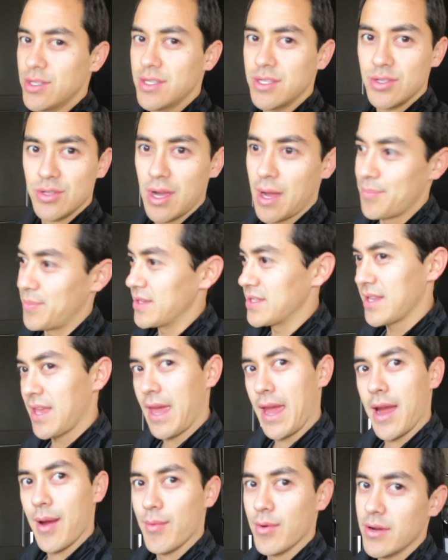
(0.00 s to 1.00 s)
Judy dropped this
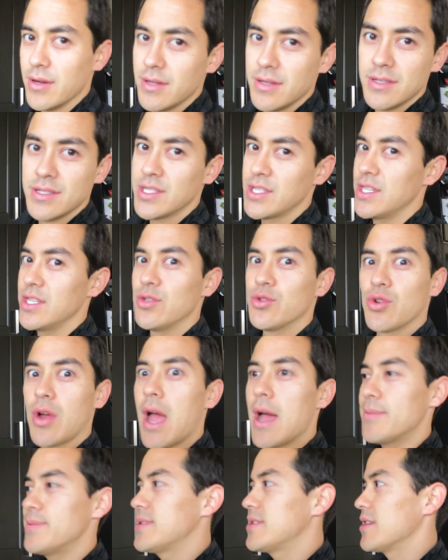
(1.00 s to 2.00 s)
camera. She
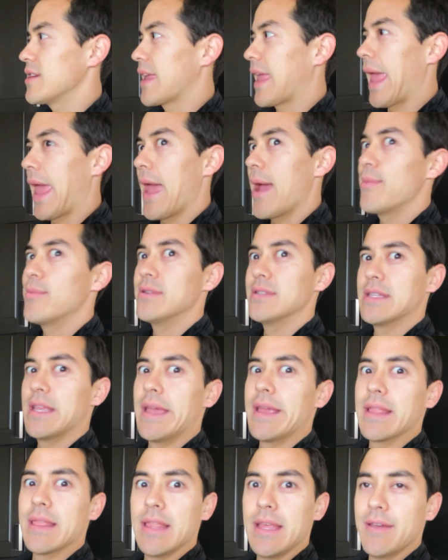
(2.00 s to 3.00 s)
drops a camera
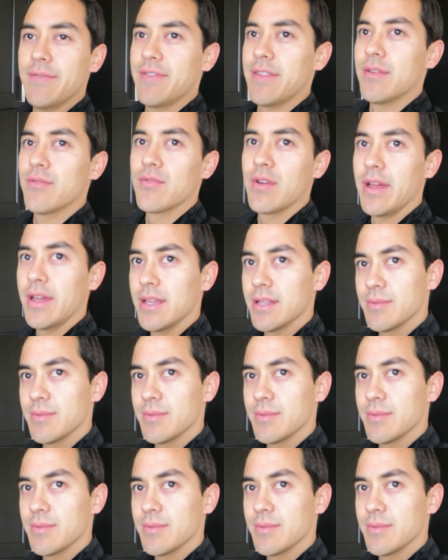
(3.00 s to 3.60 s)
light left and right.